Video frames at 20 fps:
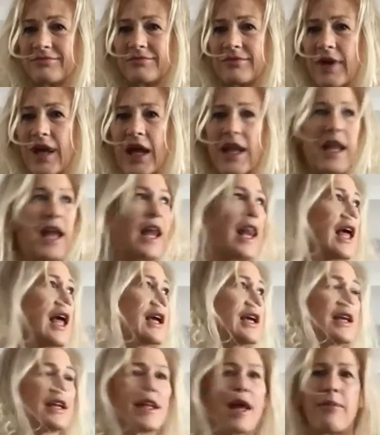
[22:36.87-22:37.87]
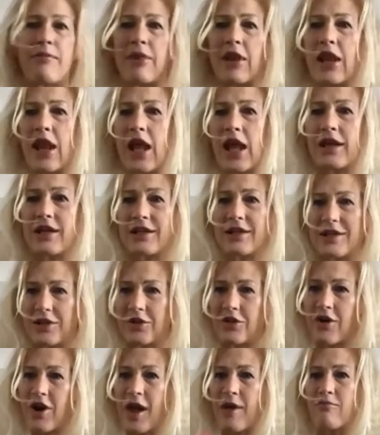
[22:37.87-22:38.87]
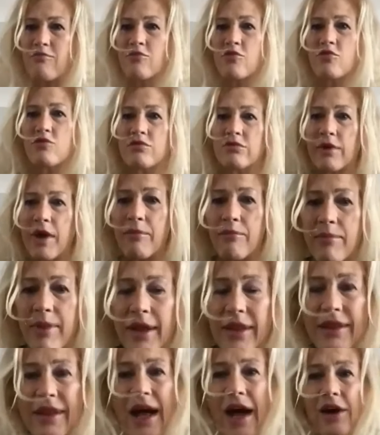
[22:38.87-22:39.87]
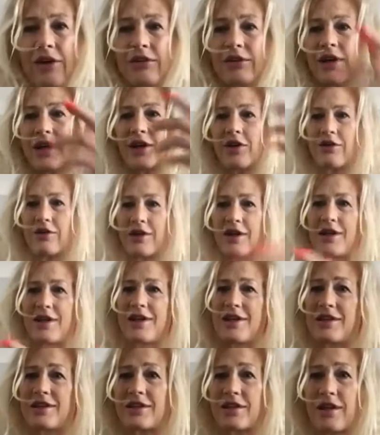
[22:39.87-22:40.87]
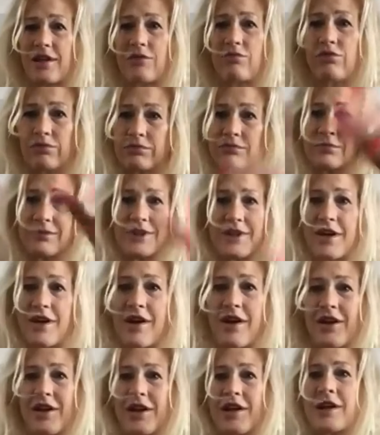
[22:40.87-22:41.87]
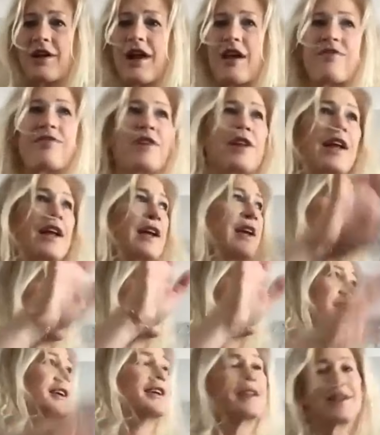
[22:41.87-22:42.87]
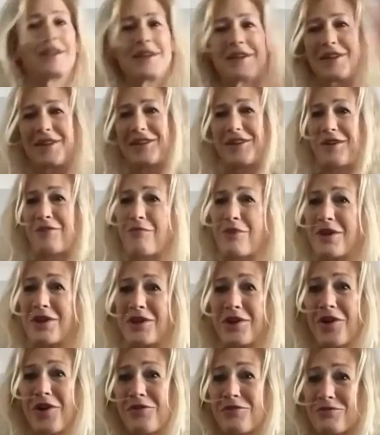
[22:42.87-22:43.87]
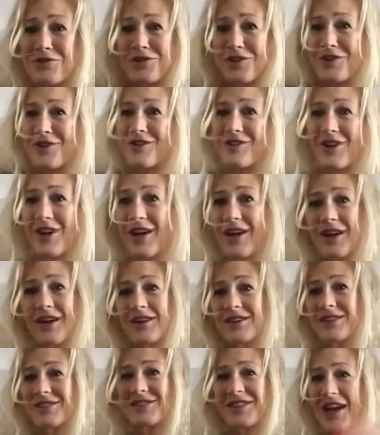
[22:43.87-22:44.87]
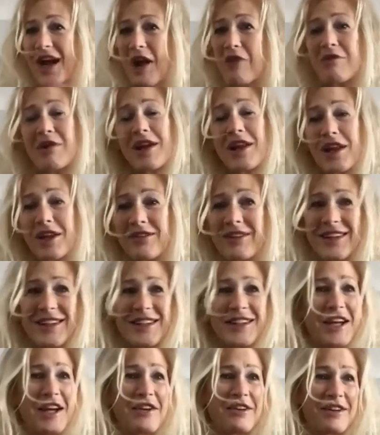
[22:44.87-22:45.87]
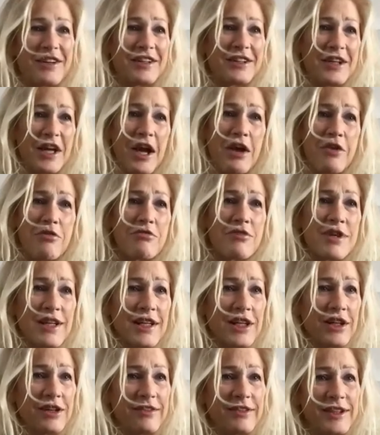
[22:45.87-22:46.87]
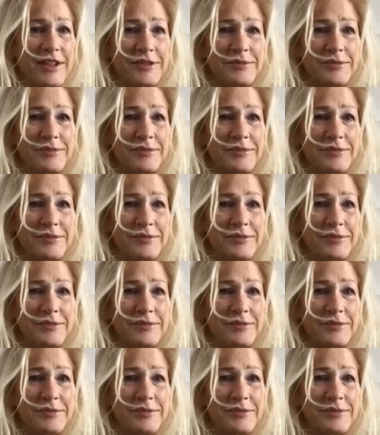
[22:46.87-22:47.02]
and I like it. I'm light, you know, I move, I bend down, you know, like it's like, whoo, you know, I feel like the wind goes, you know, I really love it. I really love it.